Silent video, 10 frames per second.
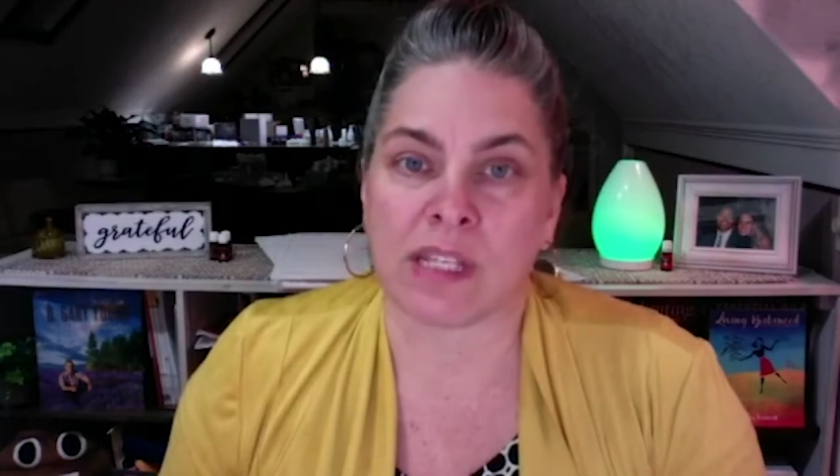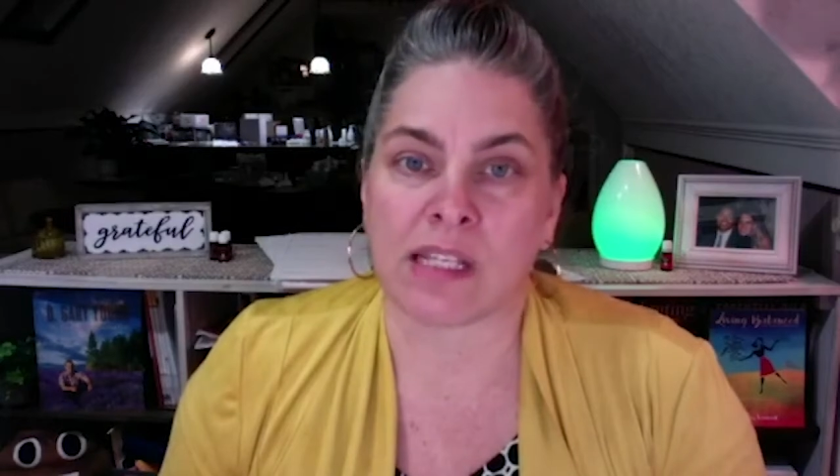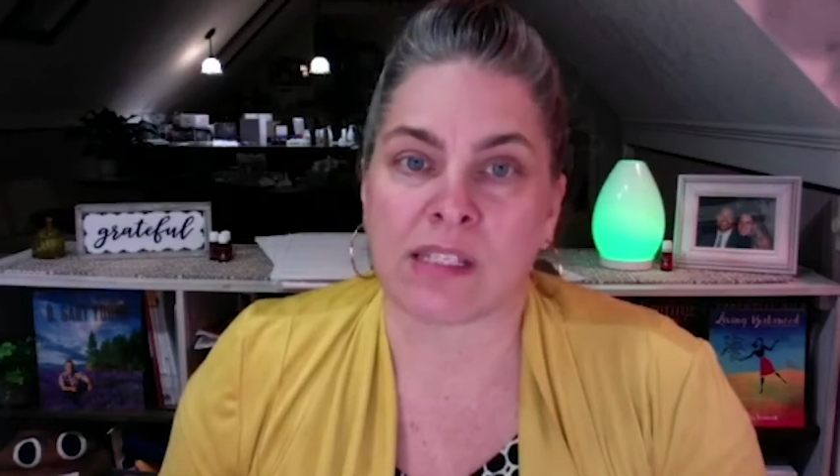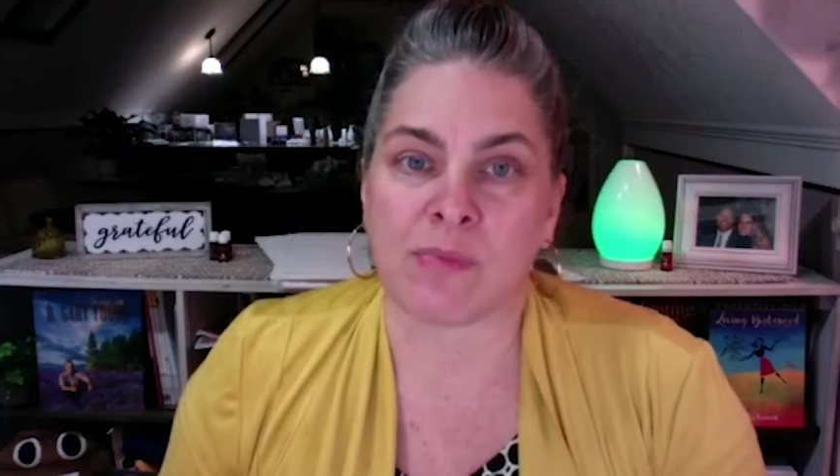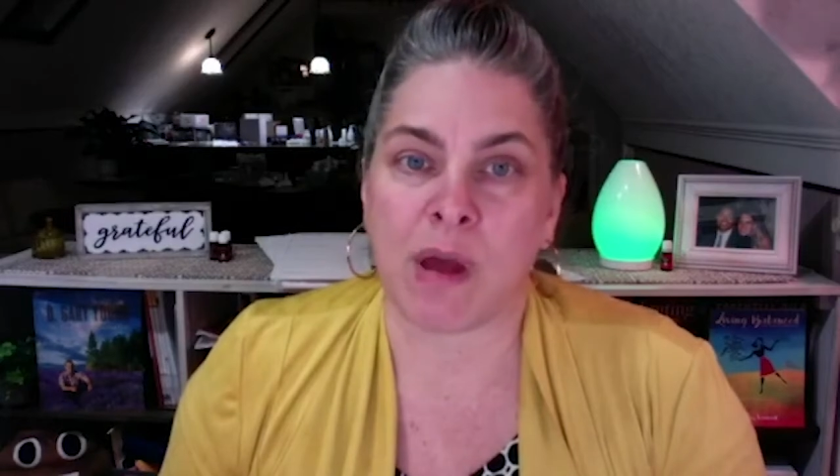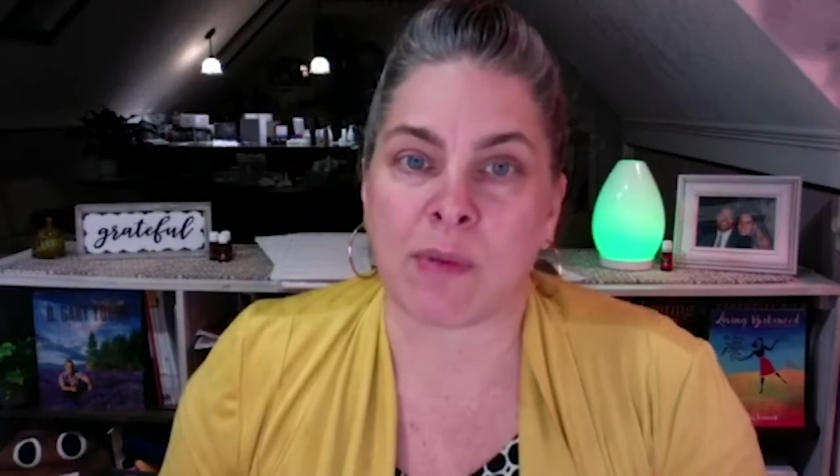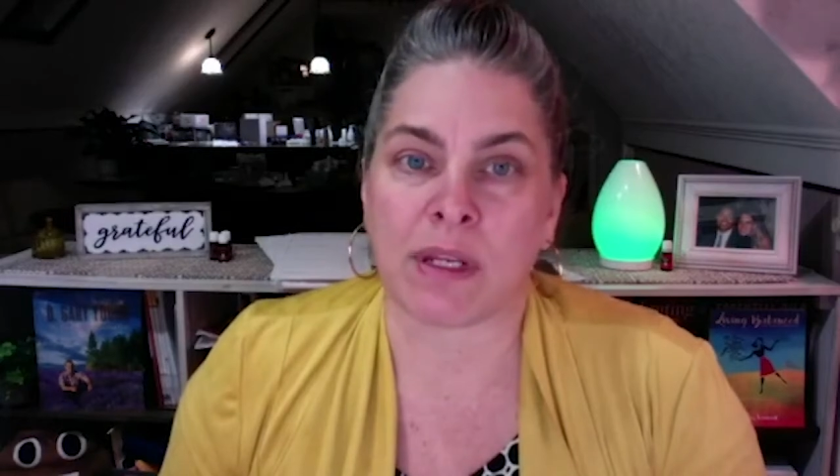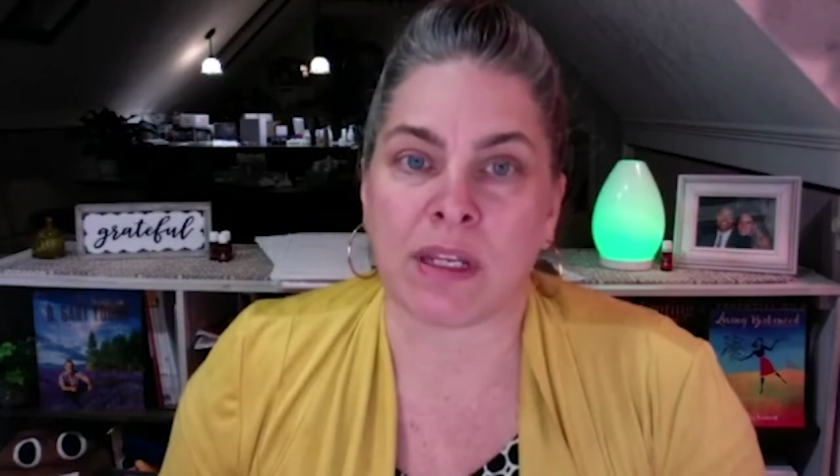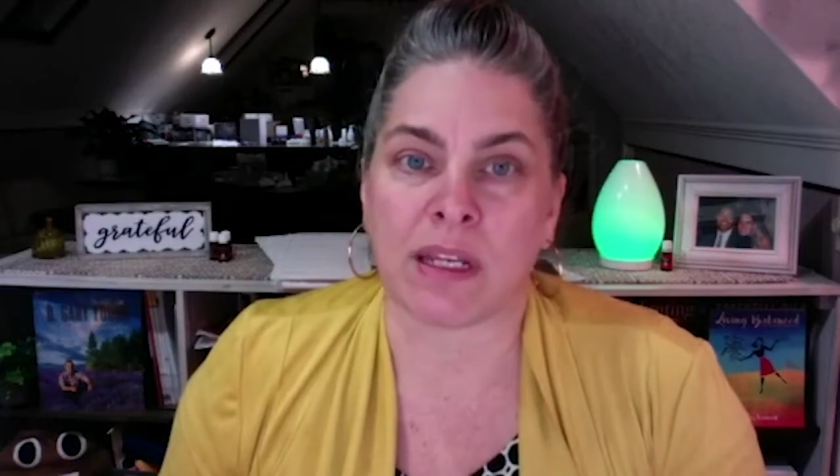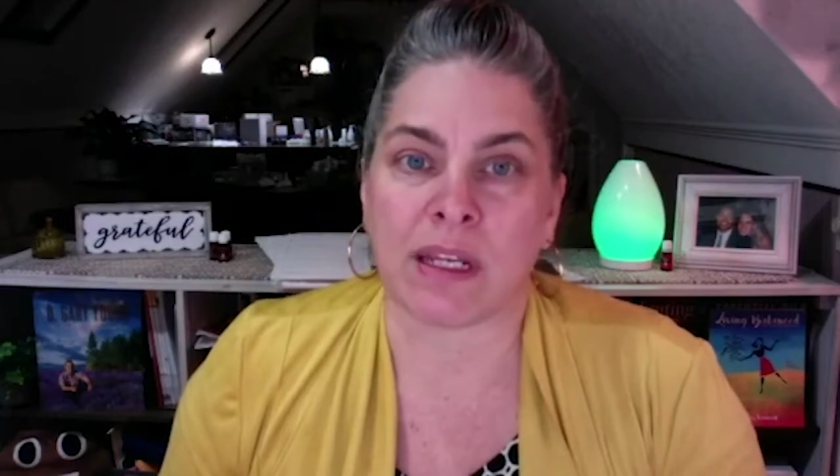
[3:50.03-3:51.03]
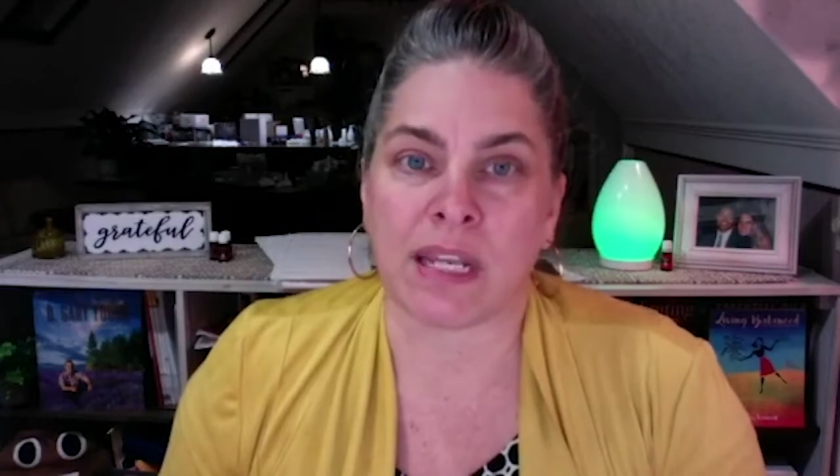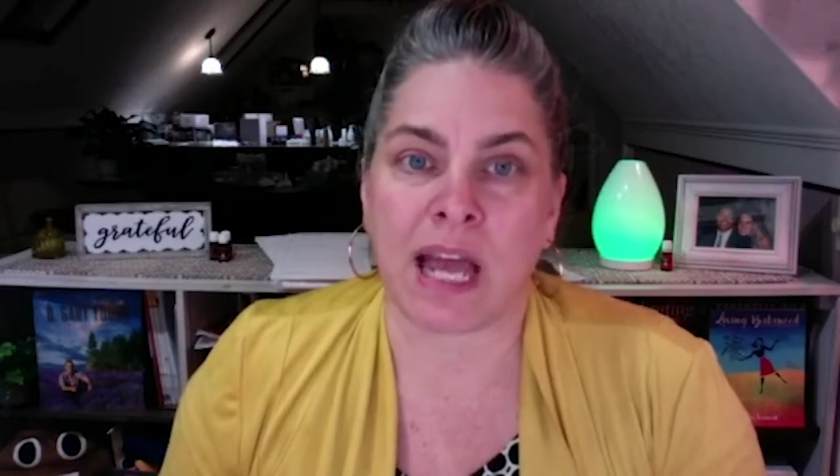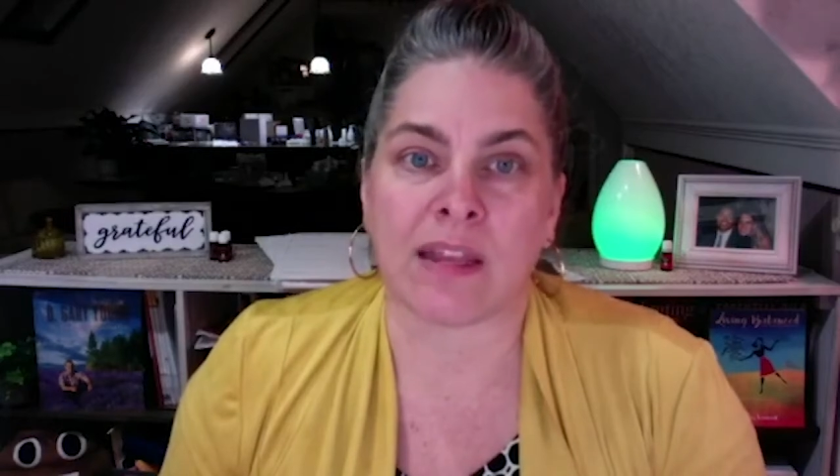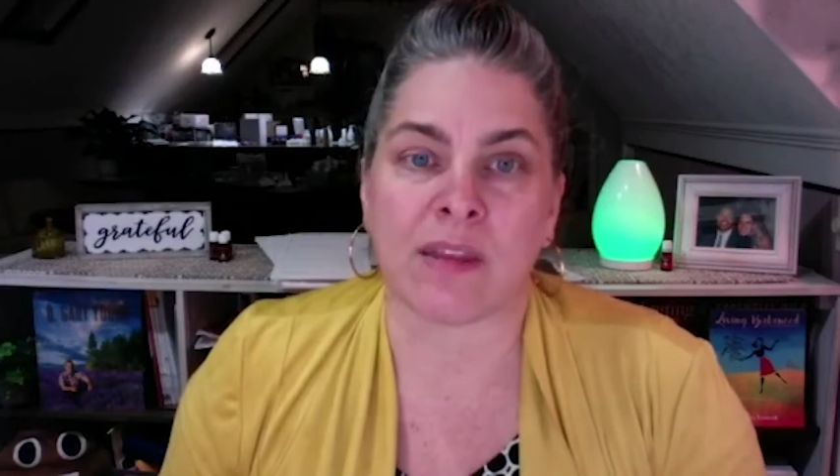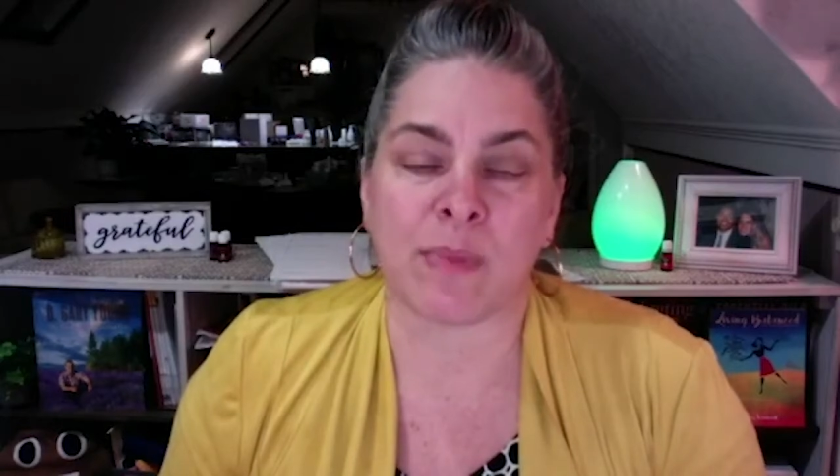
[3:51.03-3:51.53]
that's probably not the